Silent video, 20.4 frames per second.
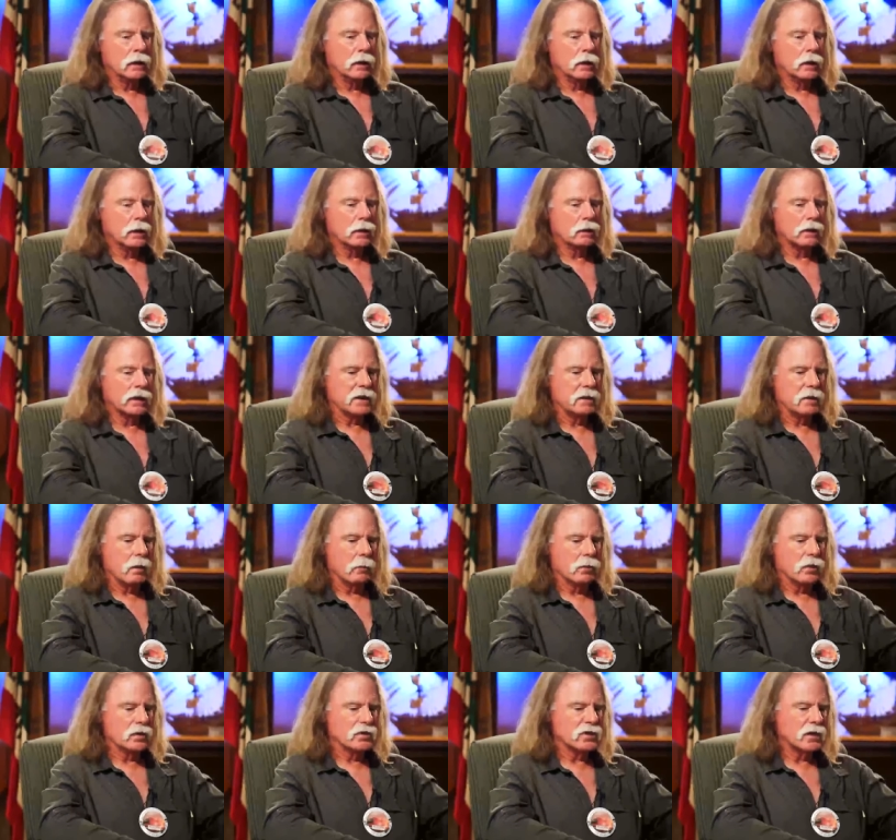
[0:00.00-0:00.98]
I like
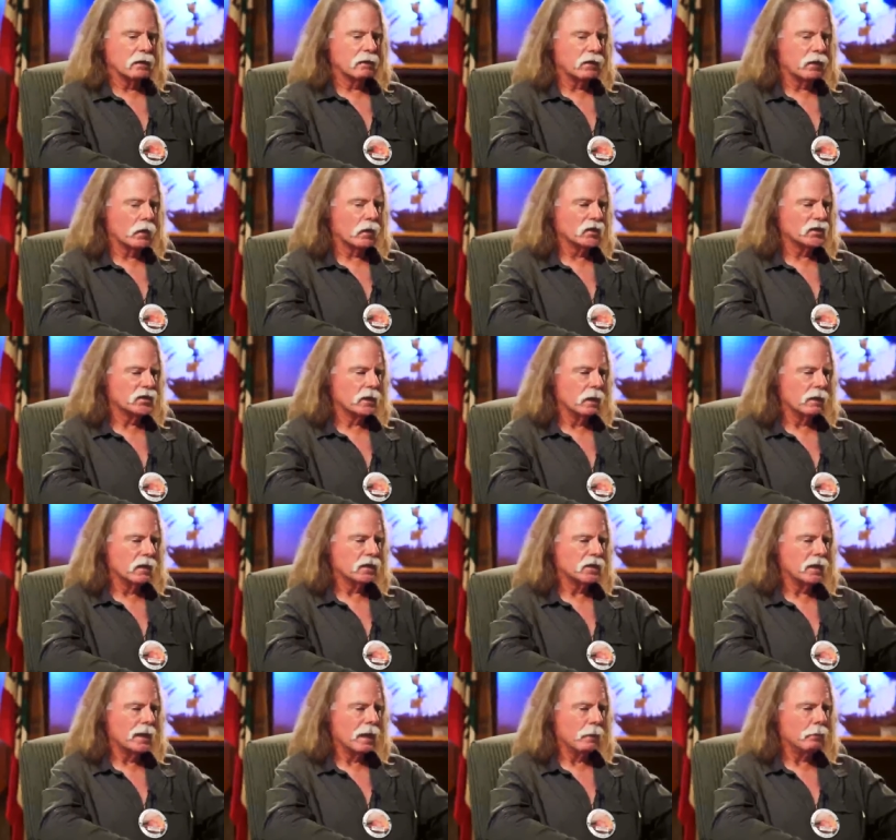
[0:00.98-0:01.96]
numbers and firsts and
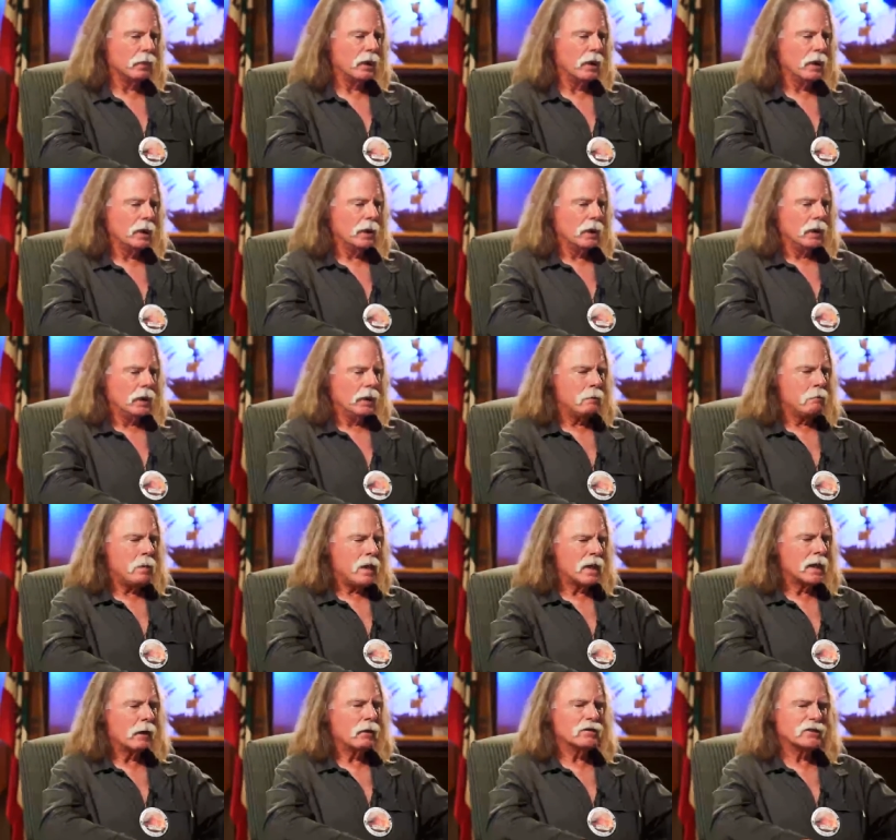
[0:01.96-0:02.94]
this and that, but it
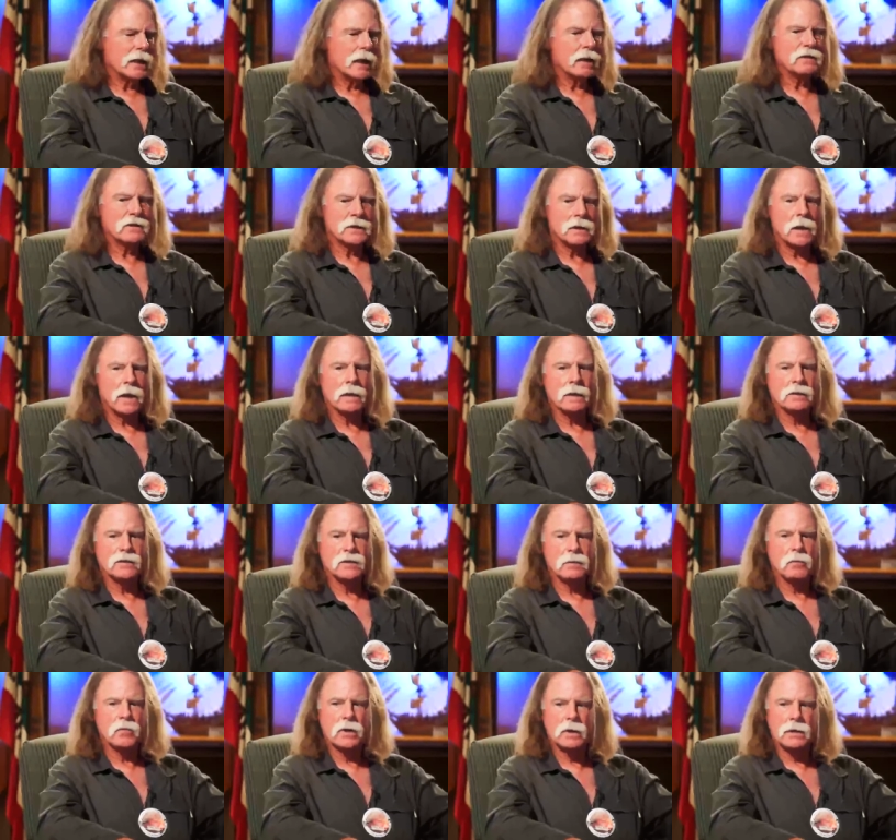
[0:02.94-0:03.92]
meant I was outside in
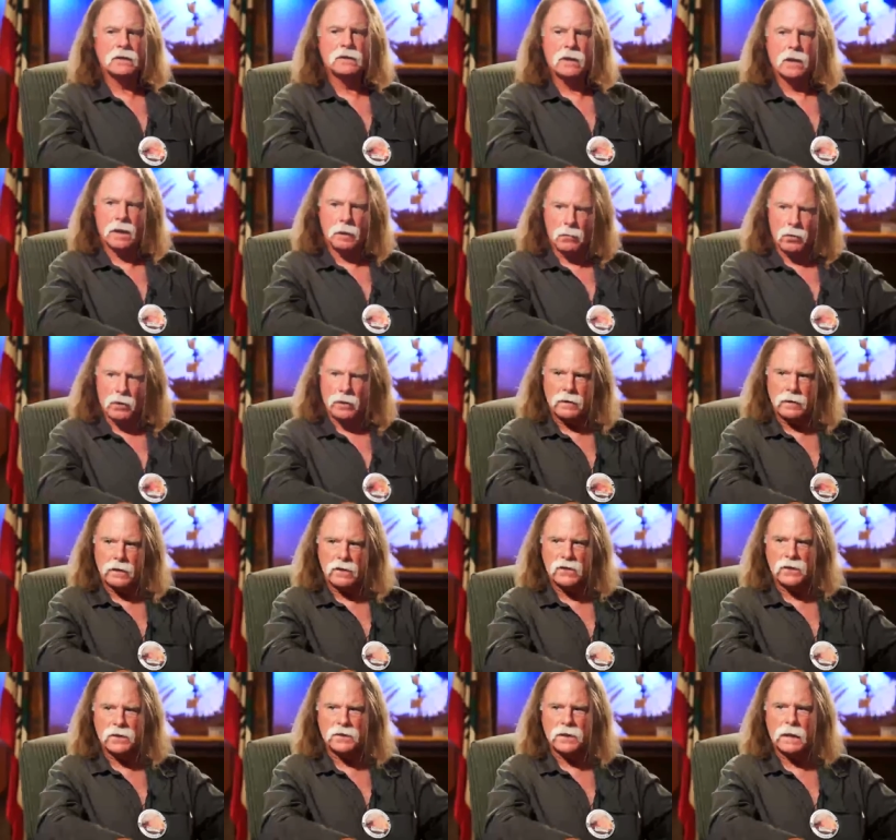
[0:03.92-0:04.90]
some really terrible
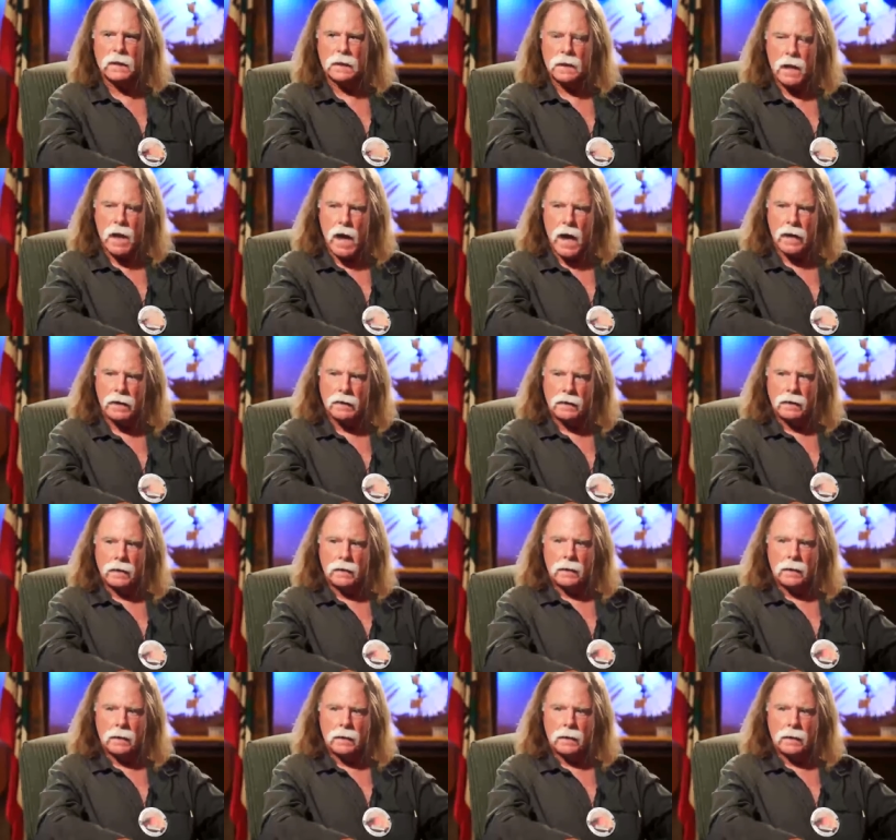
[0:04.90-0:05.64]
conditions a lot.